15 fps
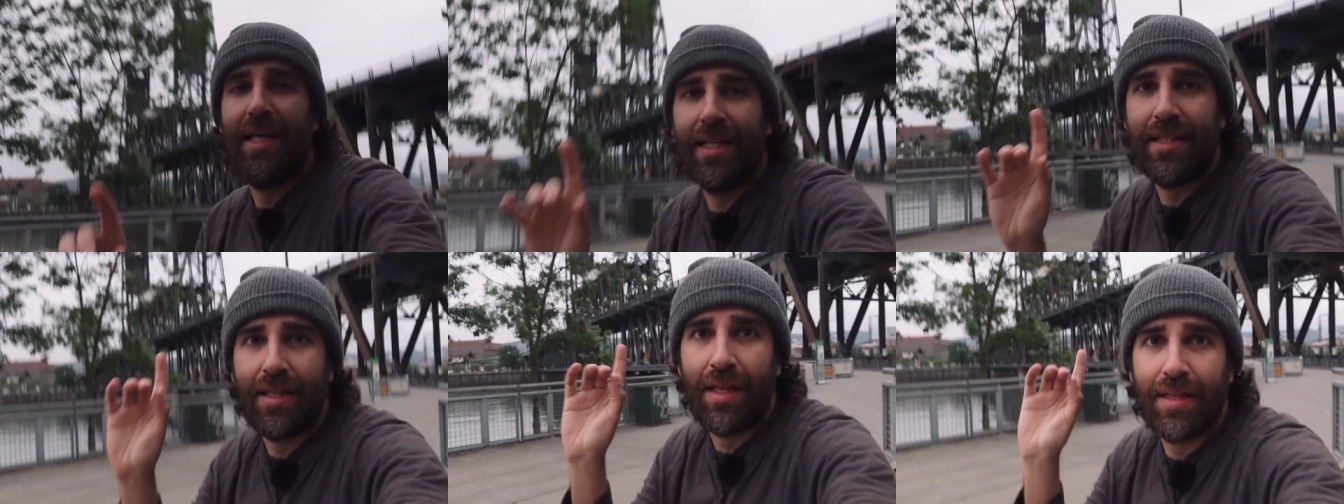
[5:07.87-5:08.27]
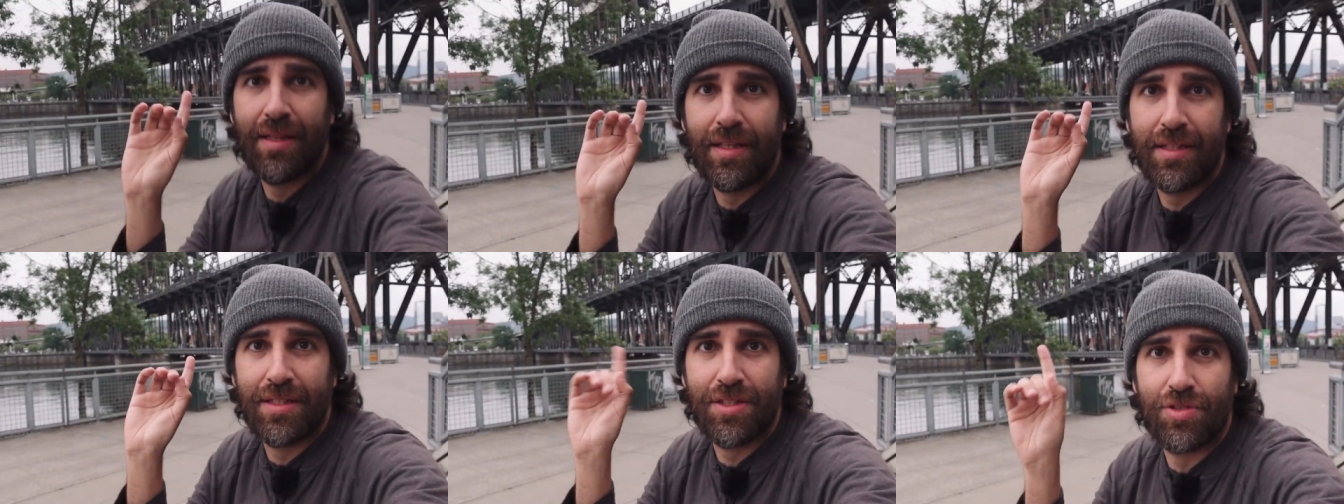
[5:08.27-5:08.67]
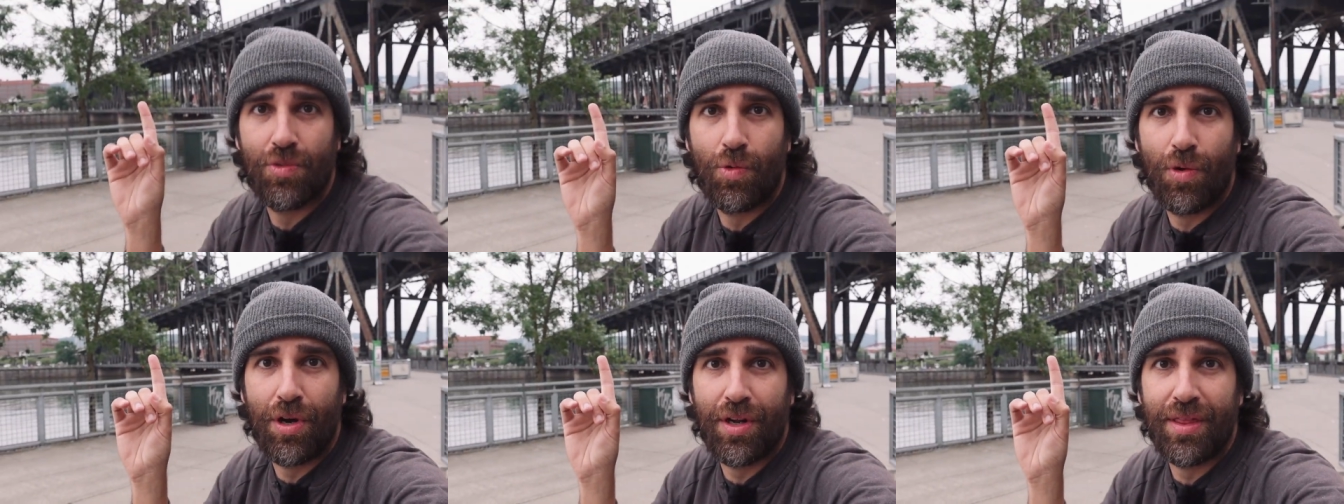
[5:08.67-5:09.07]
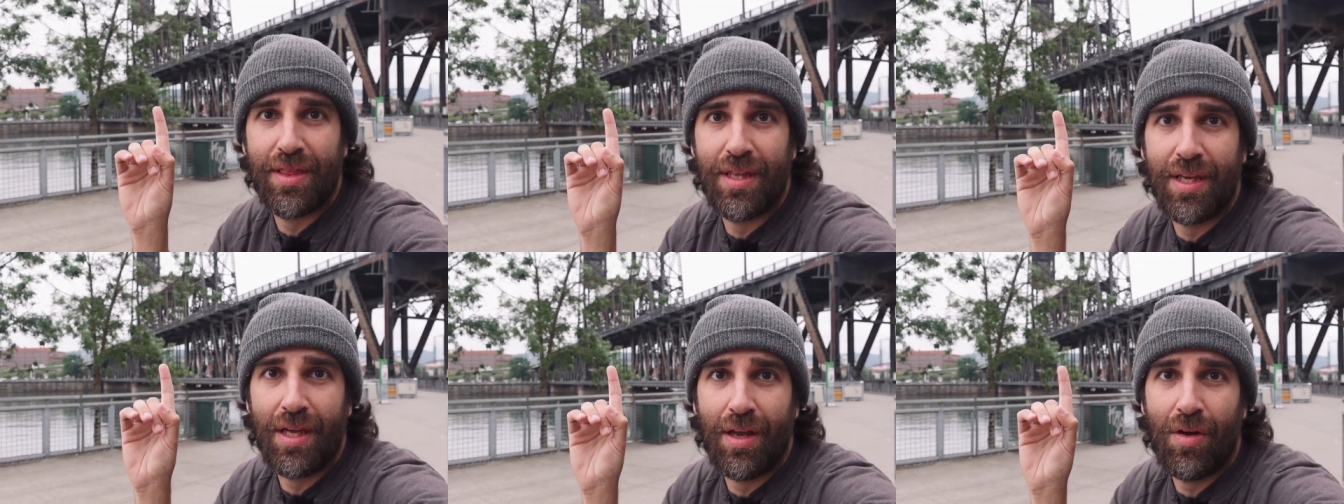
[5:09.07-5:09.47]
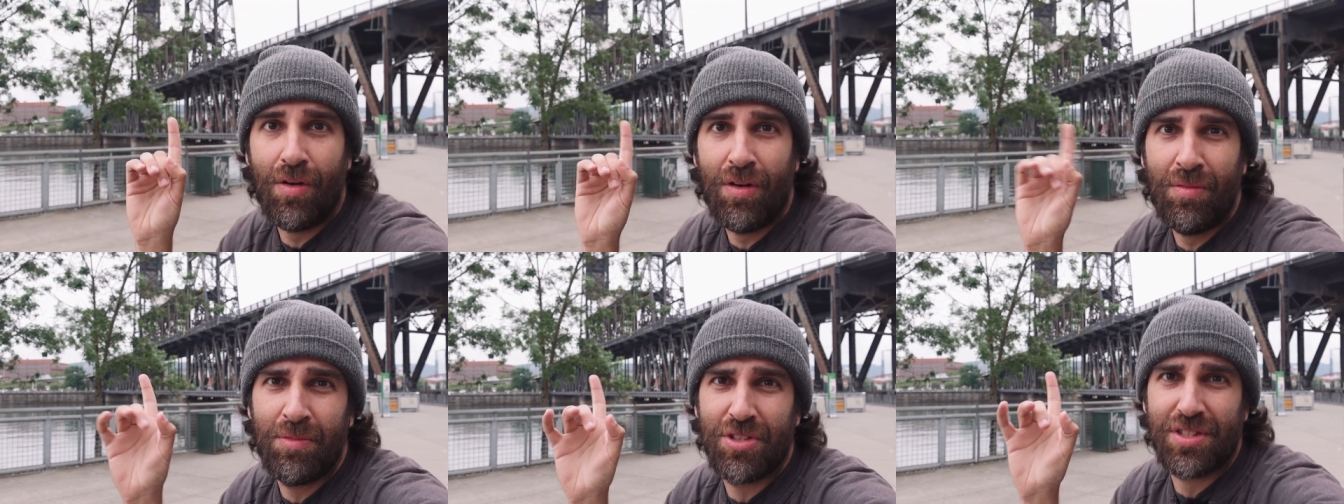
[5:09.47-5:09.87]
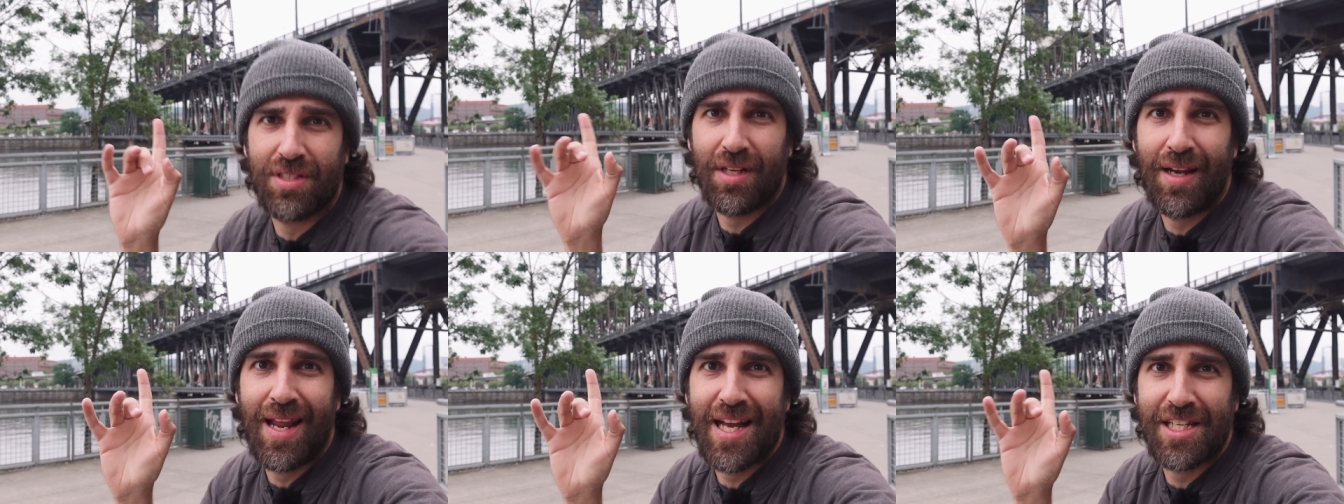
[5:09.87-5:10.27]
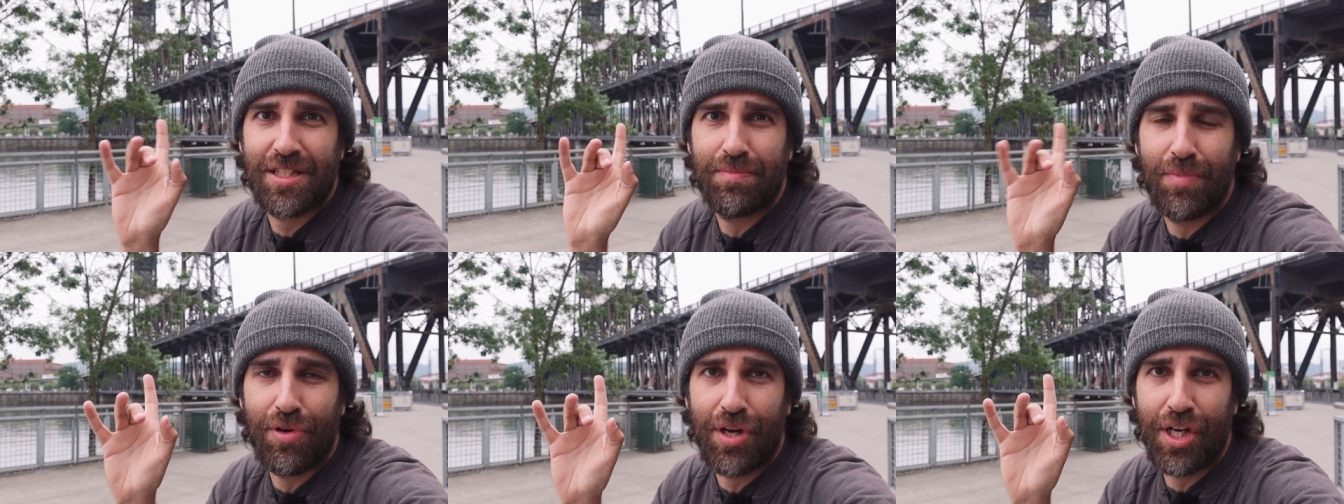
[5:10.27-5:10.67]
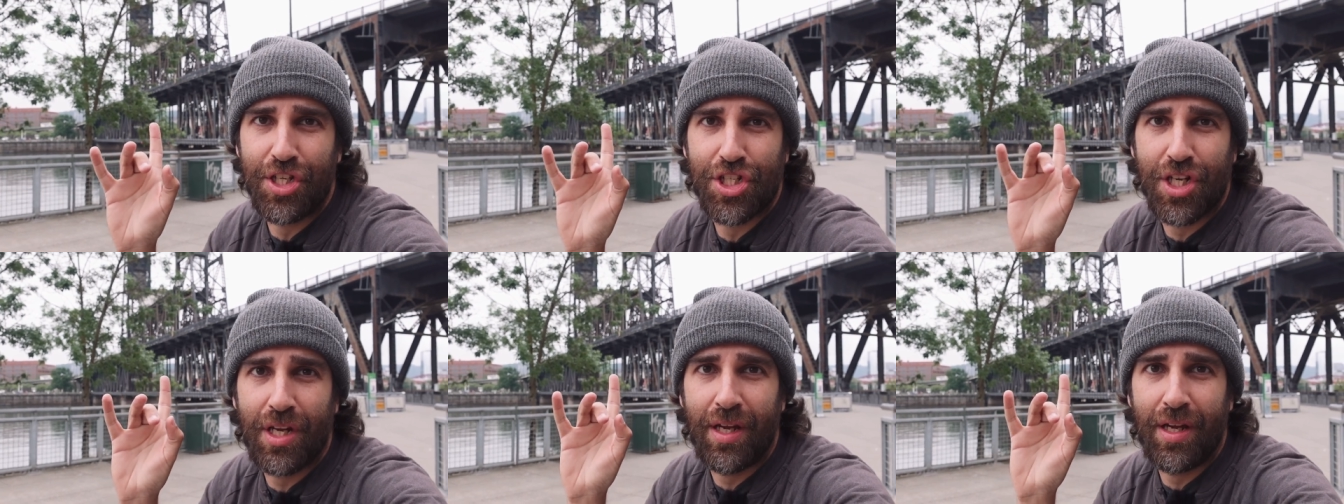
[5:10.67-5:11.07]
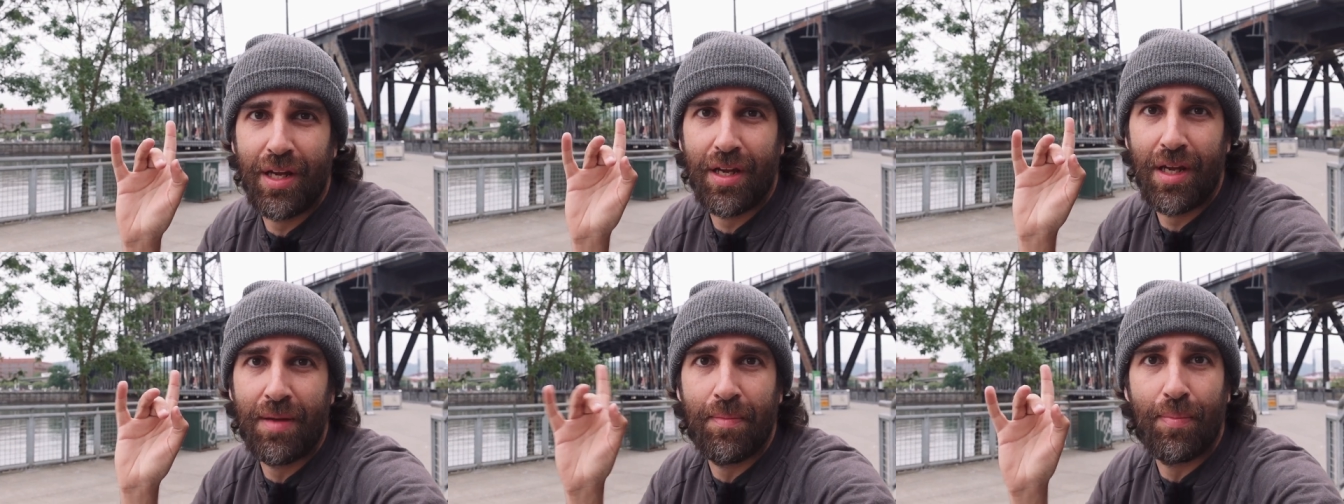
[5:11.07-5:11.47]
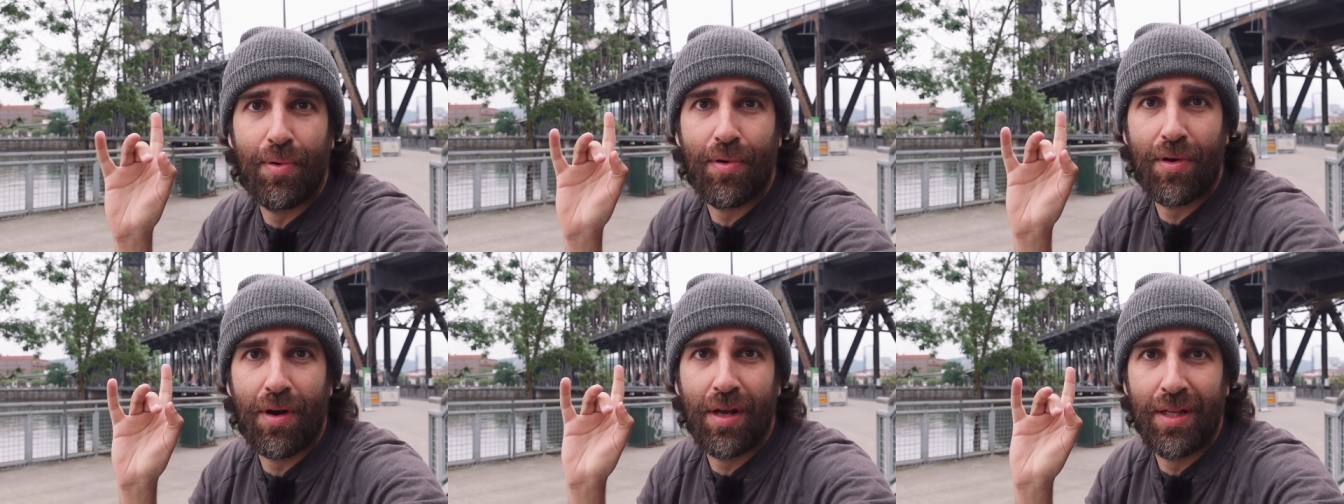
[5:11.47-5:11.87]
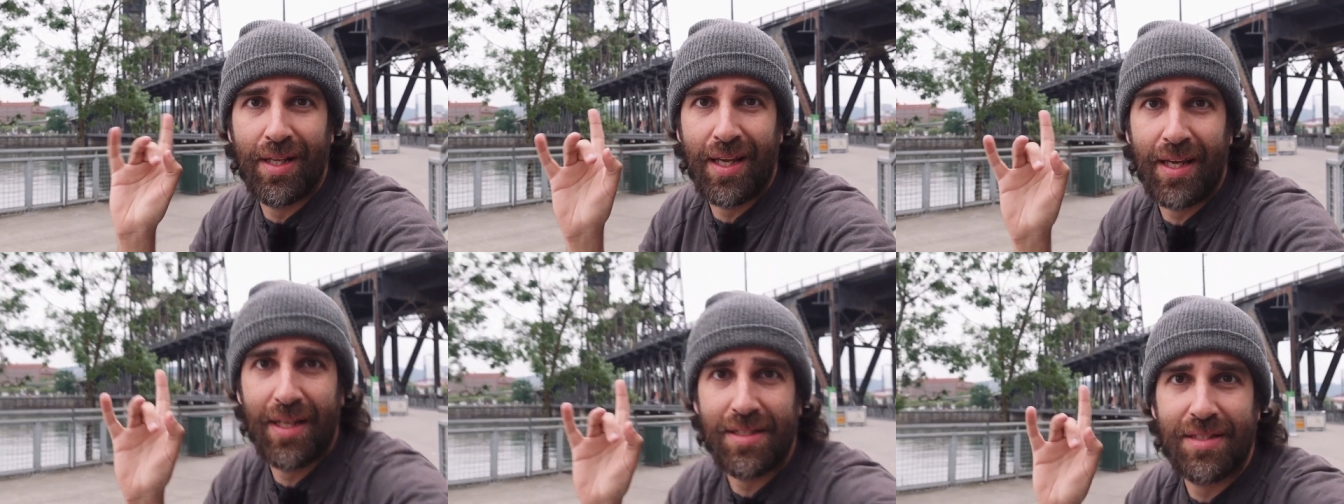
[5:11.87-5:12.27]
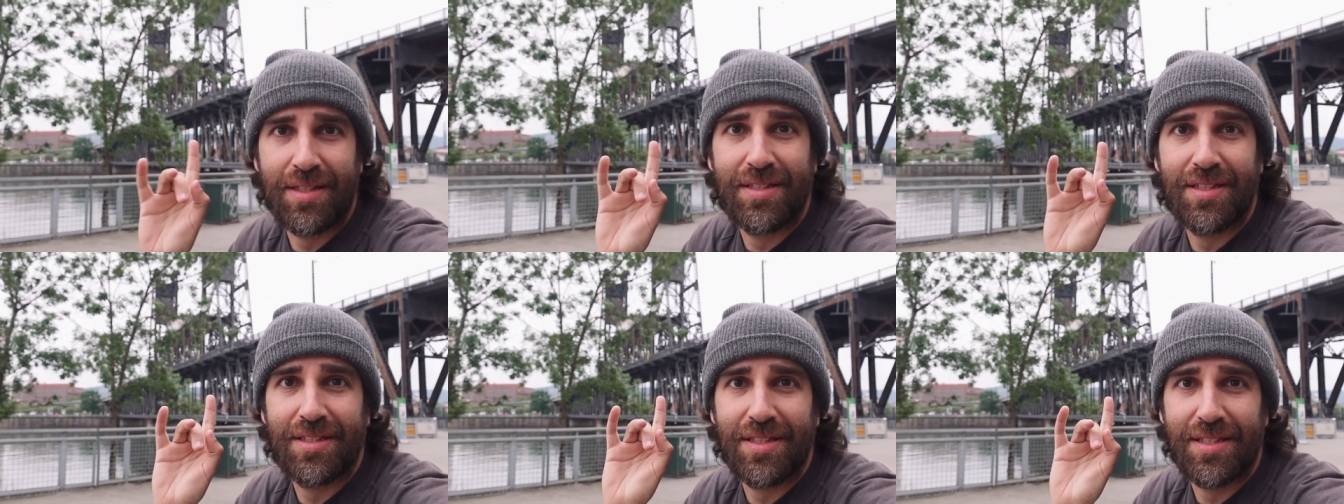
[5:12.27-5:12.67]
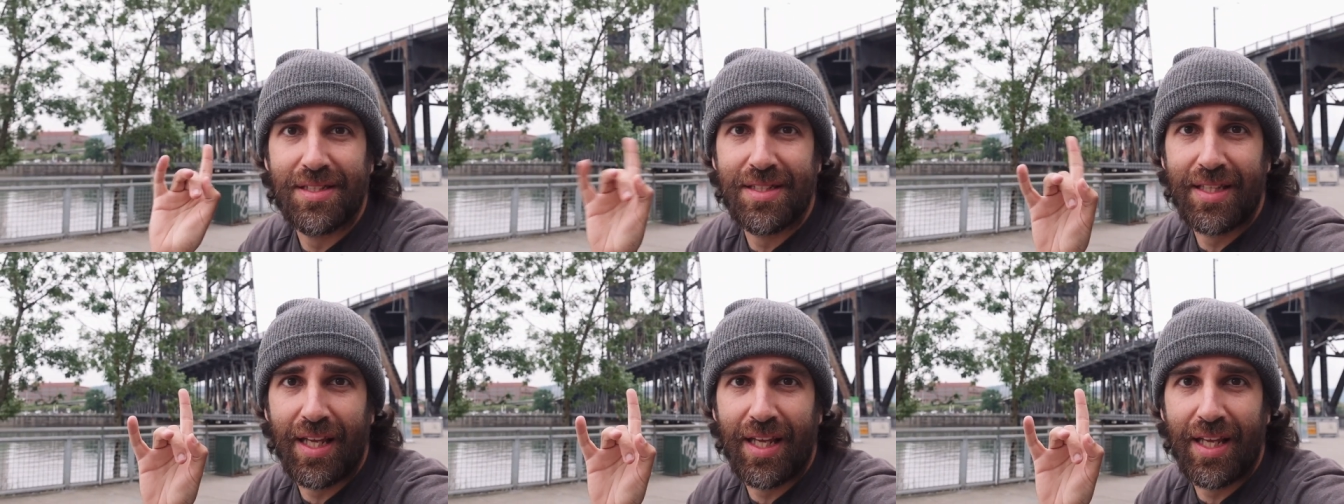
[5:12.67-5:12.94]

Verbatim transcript: and this is where the almost last bridge uh, in Portland is. This is a